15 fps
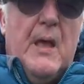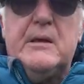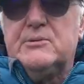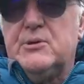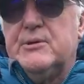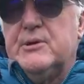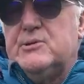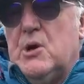
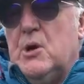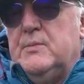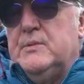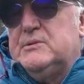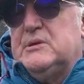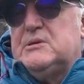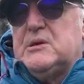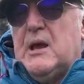So the
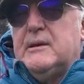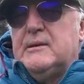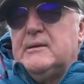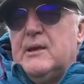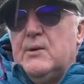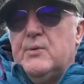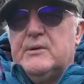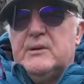Germans decided
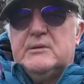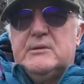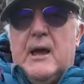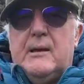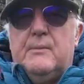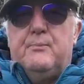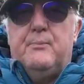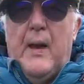they would
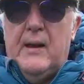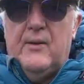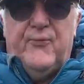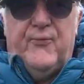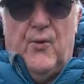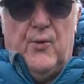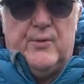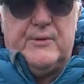attack
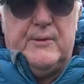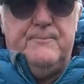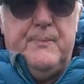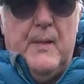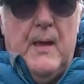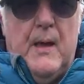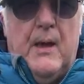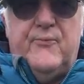Belfort
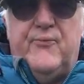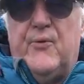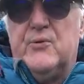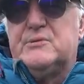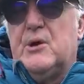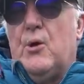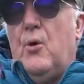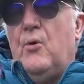and
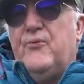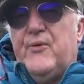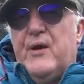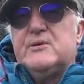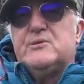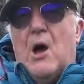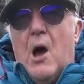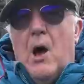force the whole
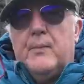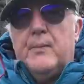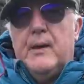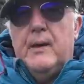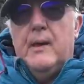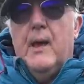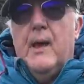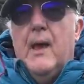French
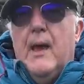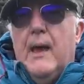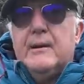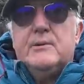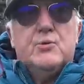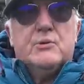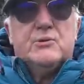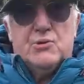army
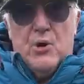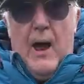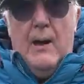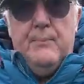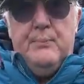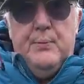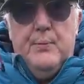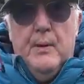into a
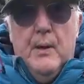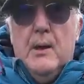trap